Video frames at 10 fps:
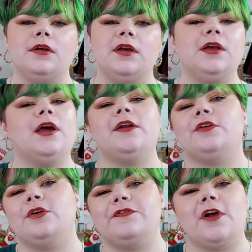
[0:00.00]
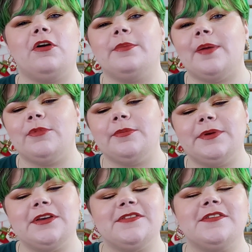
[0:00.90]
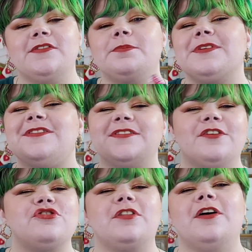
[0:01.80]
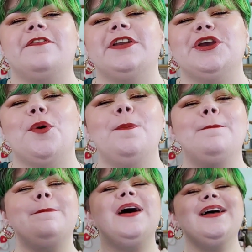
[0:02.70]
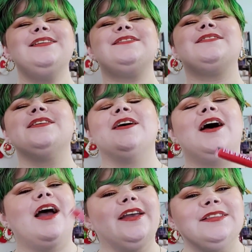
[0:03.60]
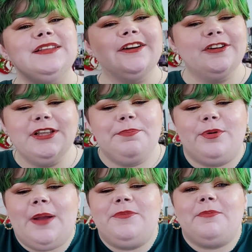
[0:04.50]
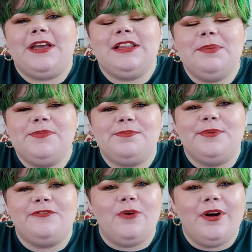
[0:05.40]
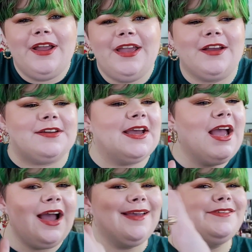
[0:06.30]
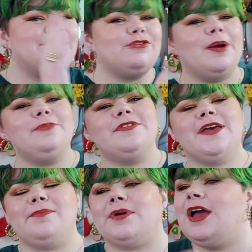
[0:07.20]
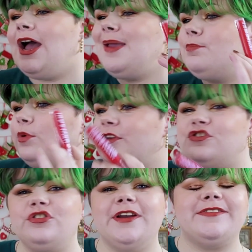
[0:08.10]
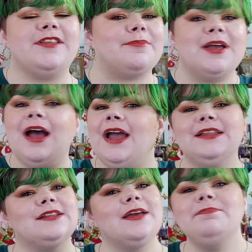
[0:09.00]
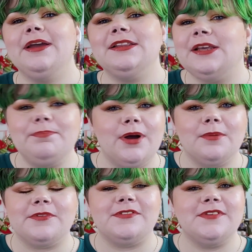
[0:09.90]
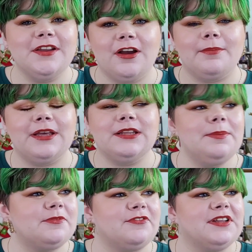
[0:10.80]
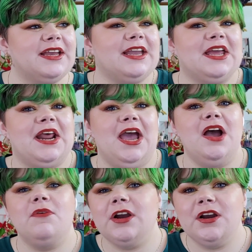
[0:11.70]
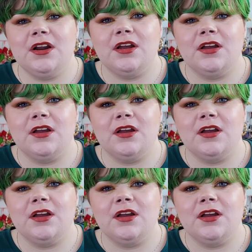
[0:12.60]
And I don't know if y'all remember because this has been such a long video, but I literally prepped my lips beforehand. I scrubbed them. I moisturized them. I let my lip balm sit on my lips for like an hour